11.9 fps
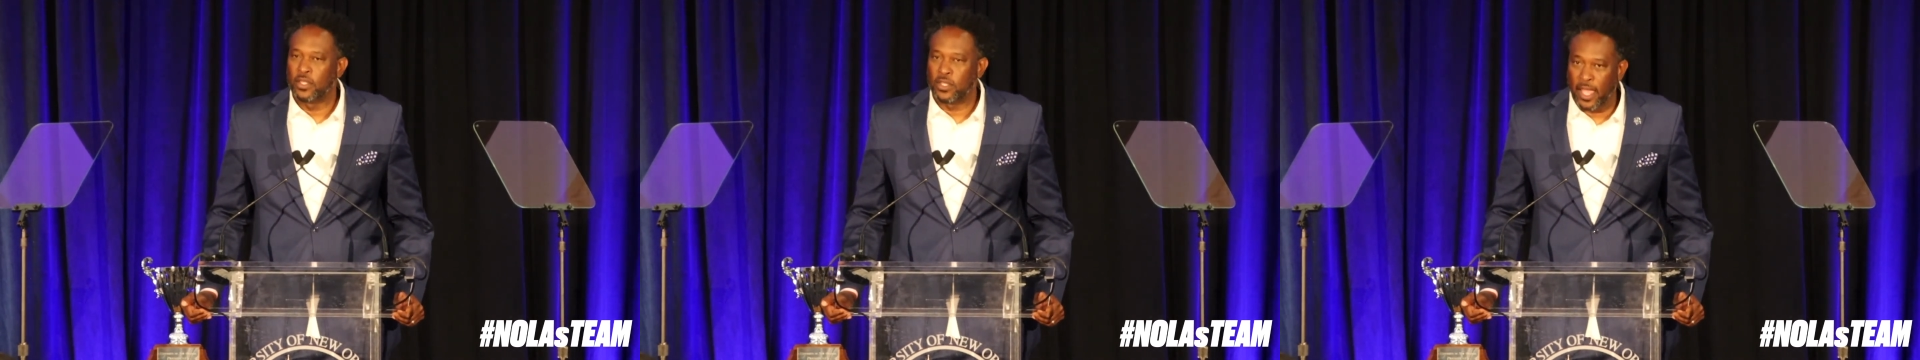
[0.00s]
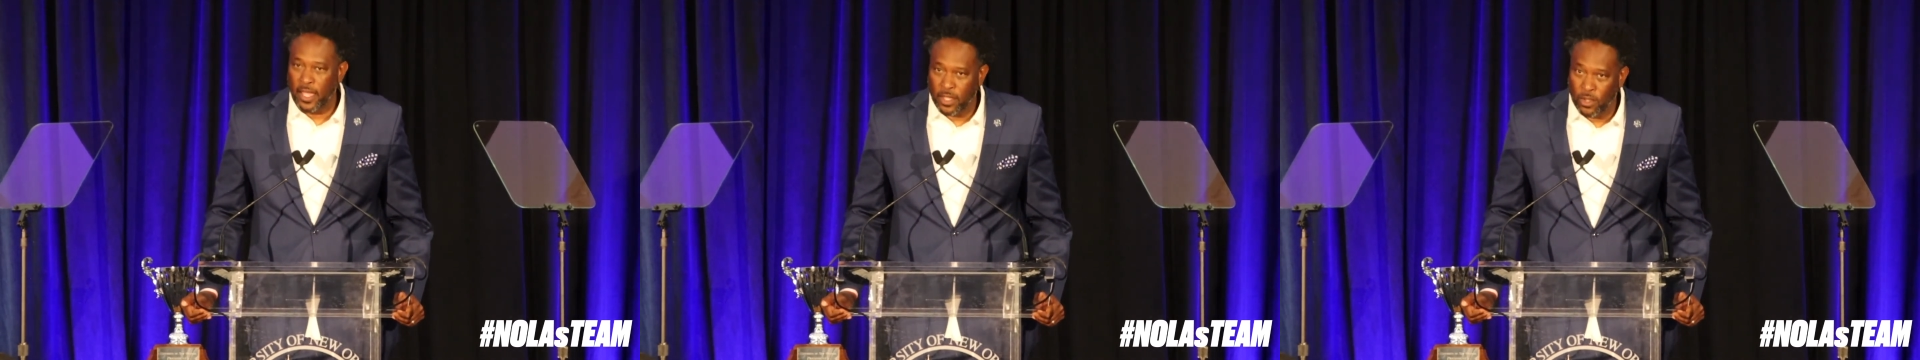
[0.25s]

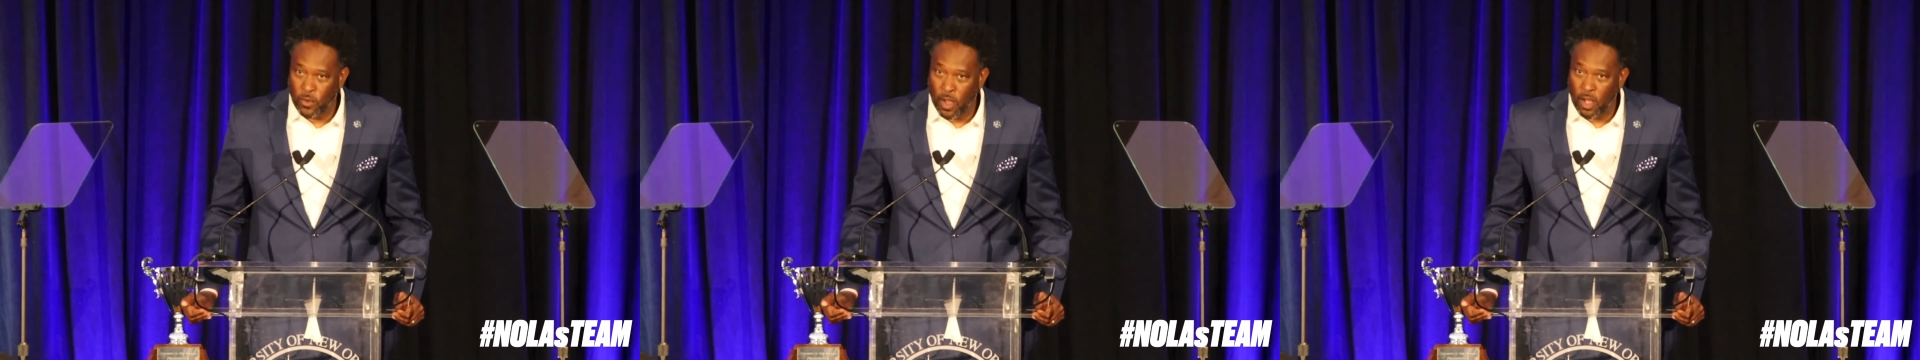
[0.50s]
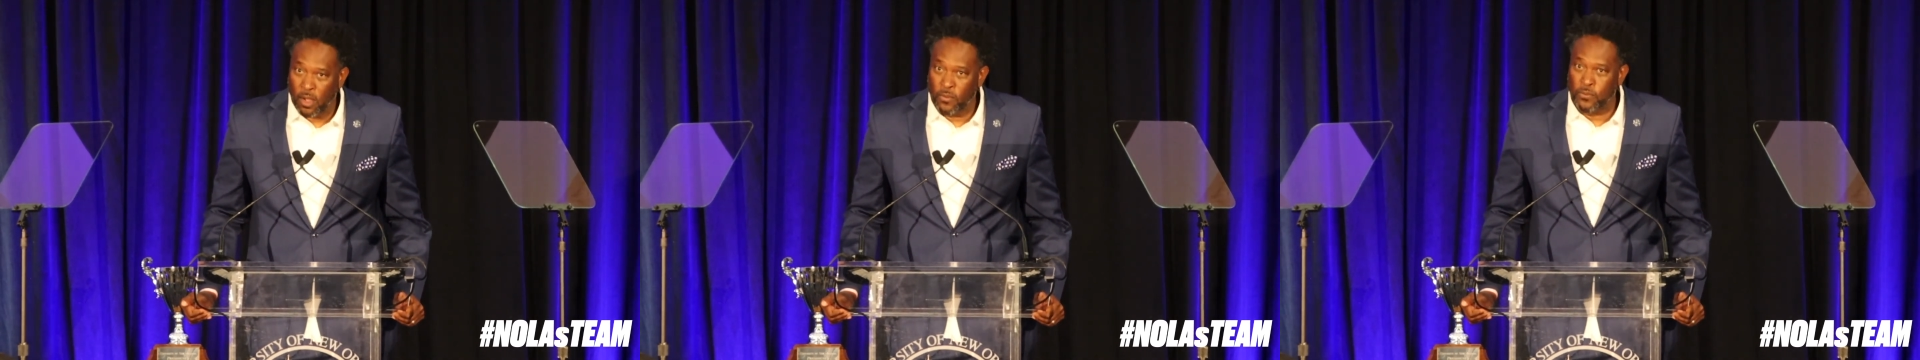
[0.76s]
Thank you
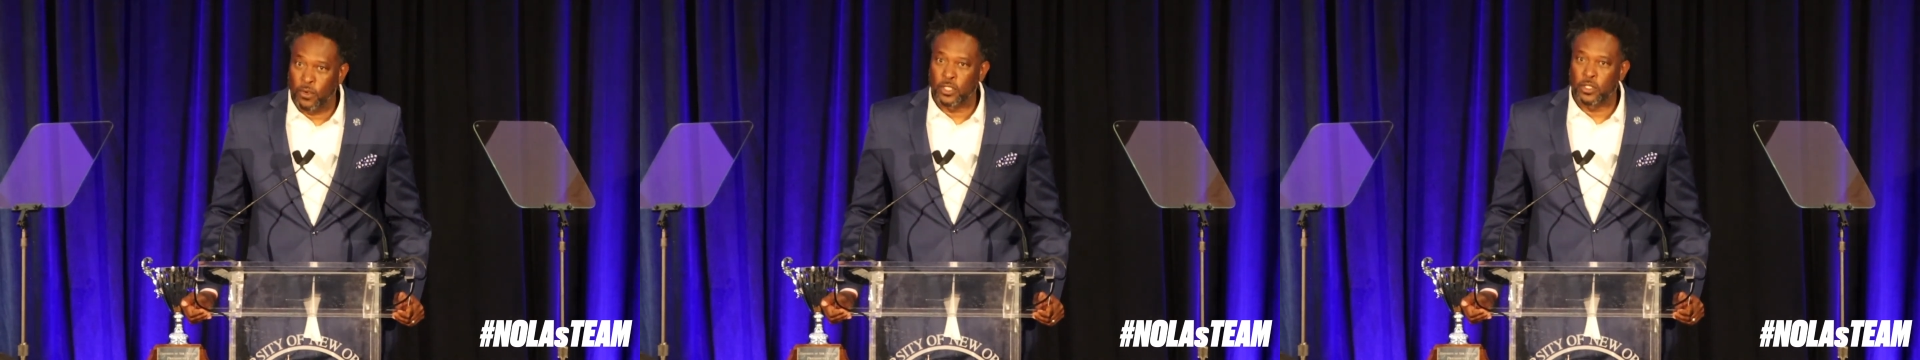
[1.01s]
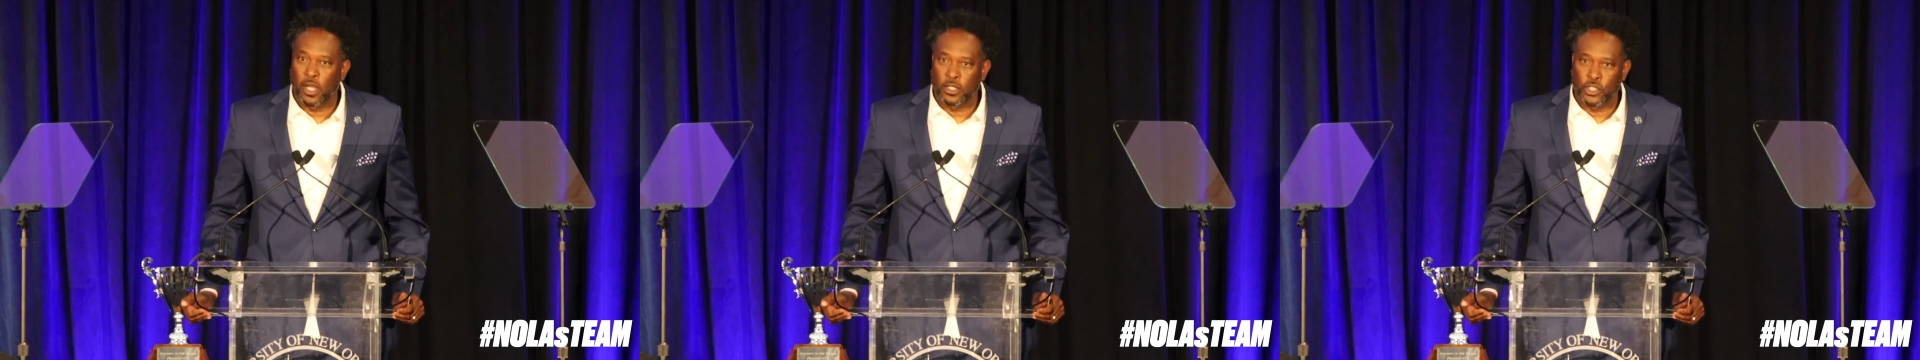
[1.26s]
all for
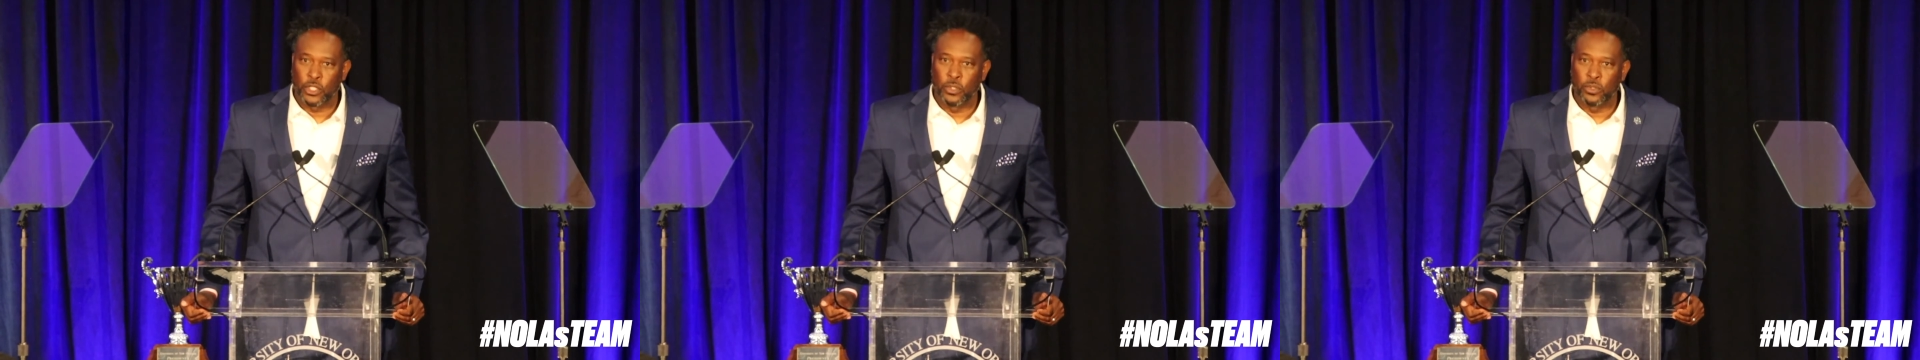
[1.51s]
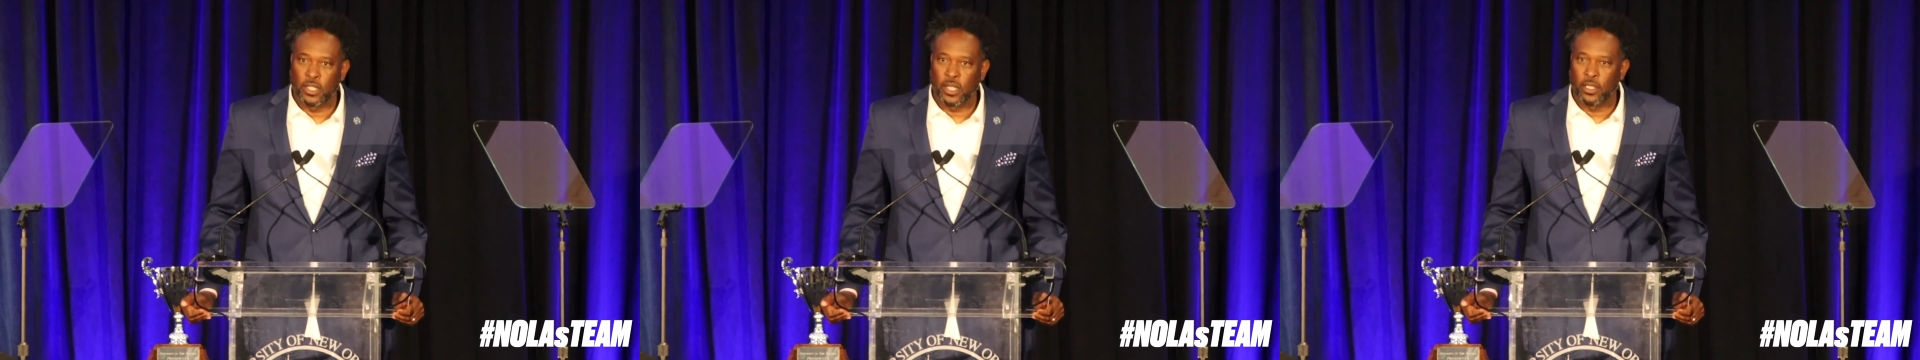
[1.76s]
uh,
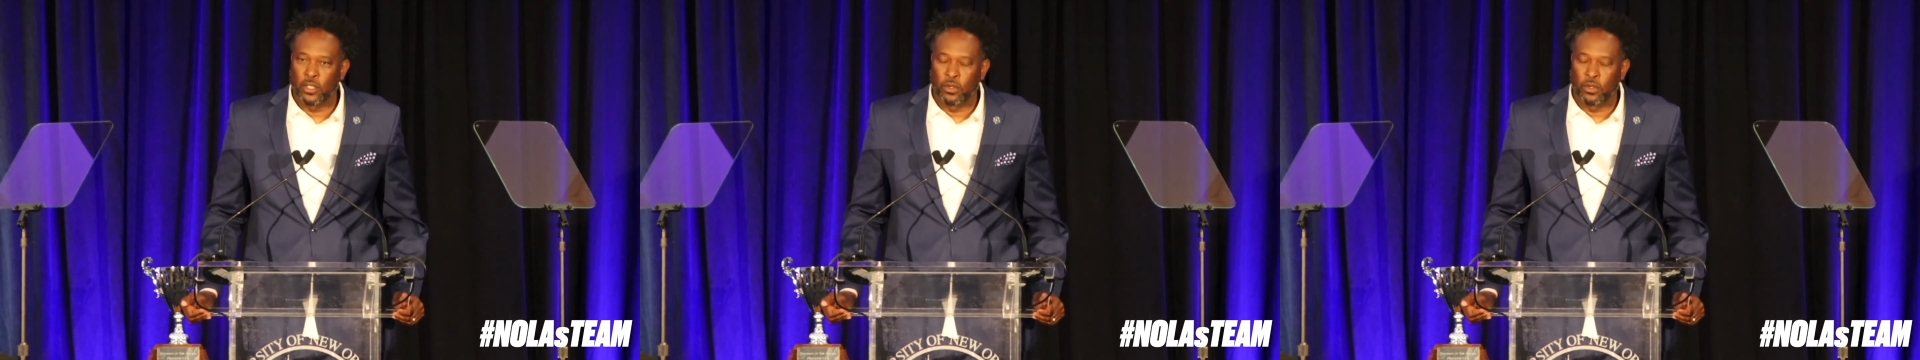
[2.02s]
choosing